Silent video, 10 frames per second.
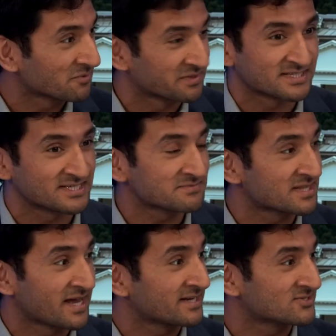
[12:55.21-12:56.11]
But it seems
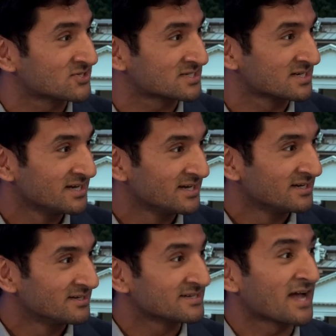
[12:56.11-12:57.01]
that is just
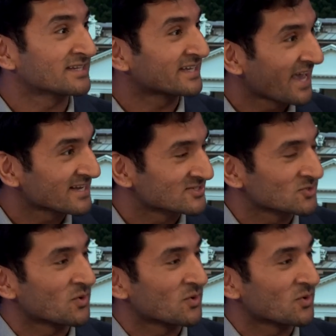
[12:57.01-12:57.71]
not the case. So